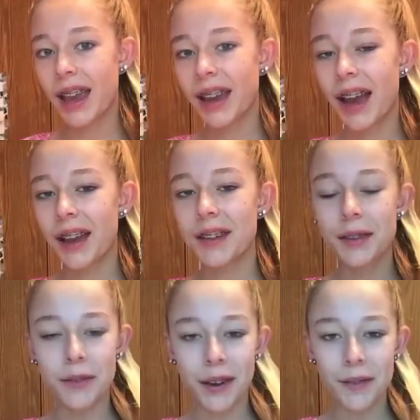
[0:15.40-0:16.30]
Hey
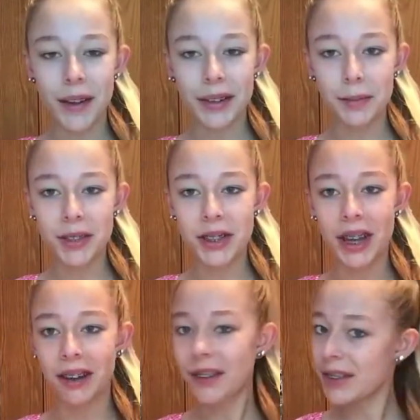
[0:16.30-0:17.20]
guys, welcome back to my
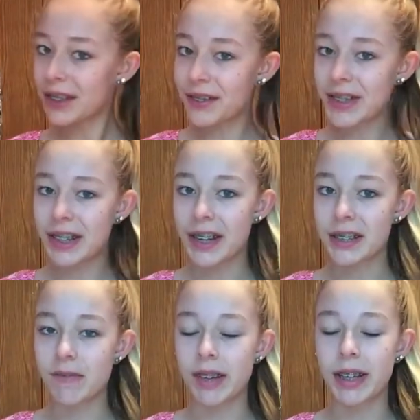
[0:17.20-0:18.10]
channel. So in
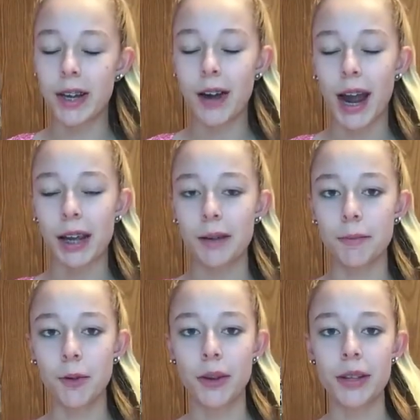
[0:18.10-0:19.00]
today's video, I
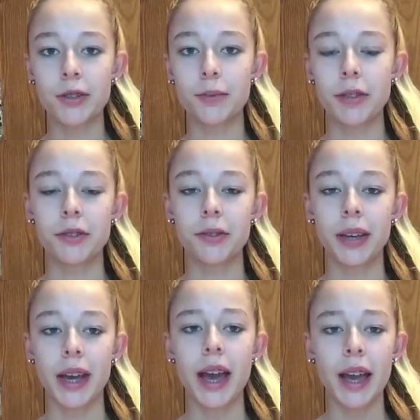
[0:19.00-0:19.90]
am going to be
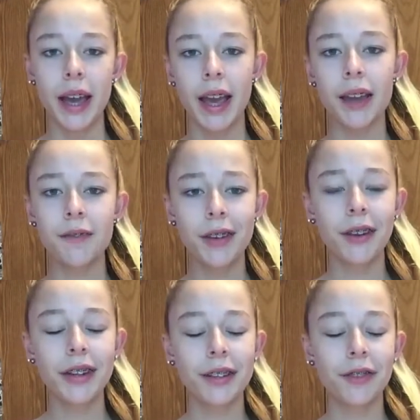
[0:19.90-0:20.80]
doing a
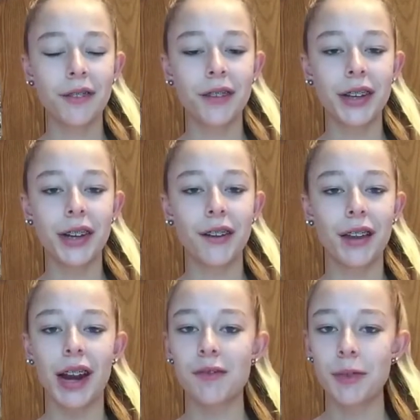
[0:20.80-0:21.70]
very different video
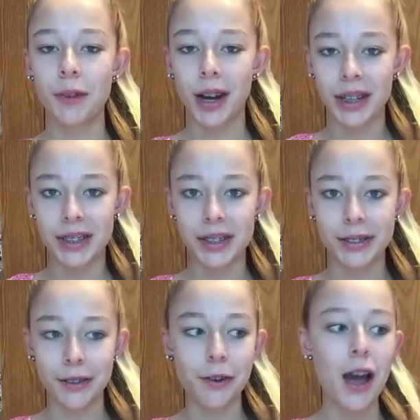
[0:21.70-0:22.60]
that I've been wanting to
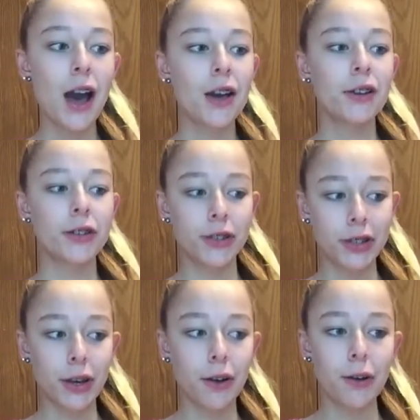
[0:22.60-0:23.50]
do.
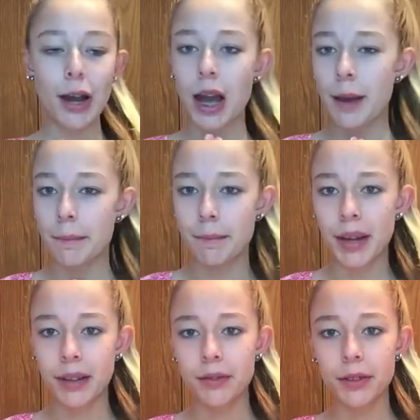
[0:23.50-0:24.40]
So
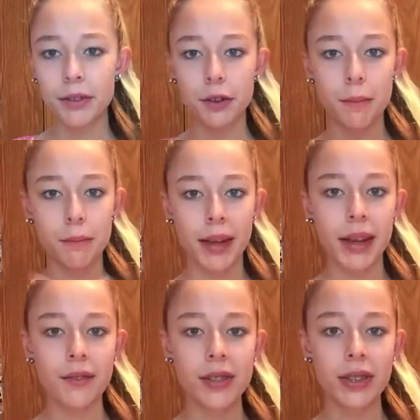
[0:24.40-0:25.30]
many of you may
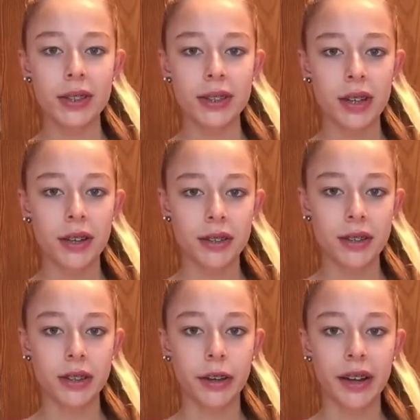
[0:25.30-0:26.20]
have seen this on
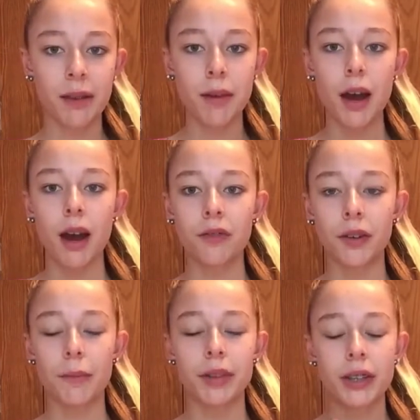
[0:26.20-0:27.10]
Instagram
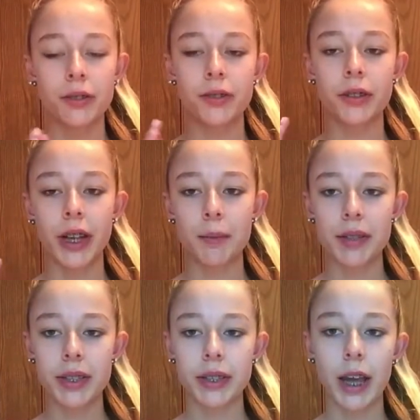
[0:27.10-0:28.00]
from the
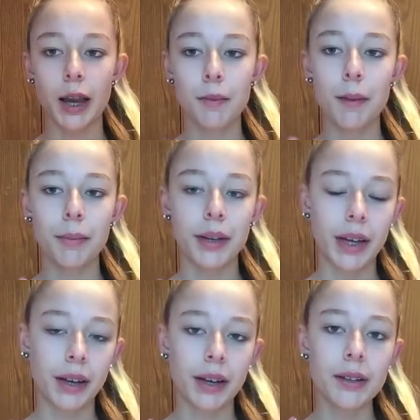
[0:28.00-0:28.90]
username Slime
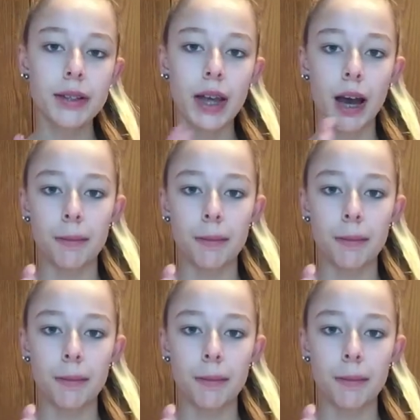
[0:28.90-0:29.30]
Bananas.